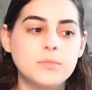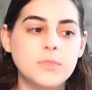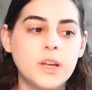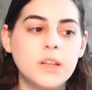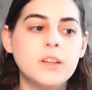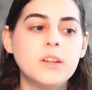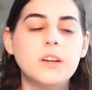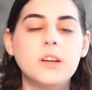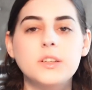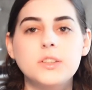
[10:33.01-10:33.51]

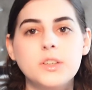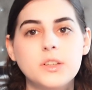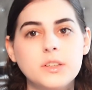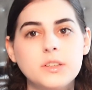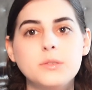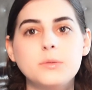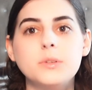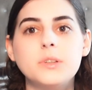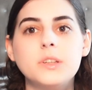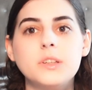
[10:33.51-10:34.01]
then I
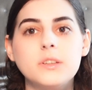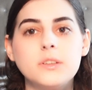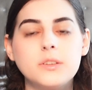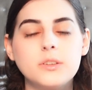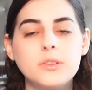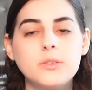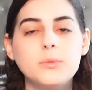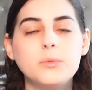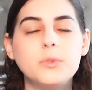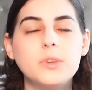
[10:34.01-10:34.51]
started to really
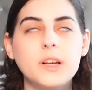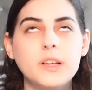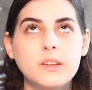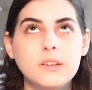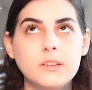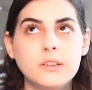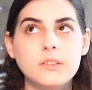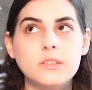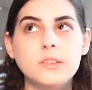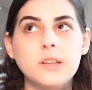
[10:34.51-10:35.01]

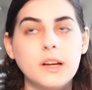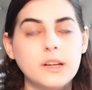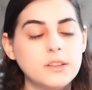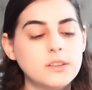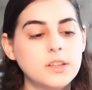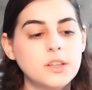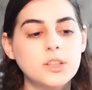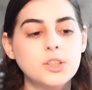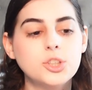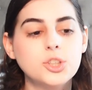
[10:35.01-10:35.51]
like
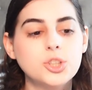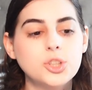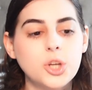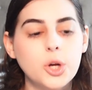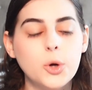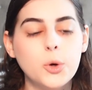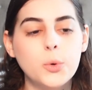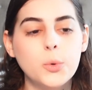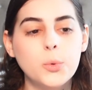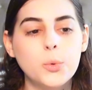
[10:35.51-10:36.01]
Nyla,
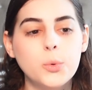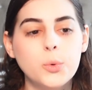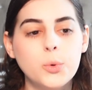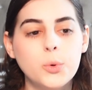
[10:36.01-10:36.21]
so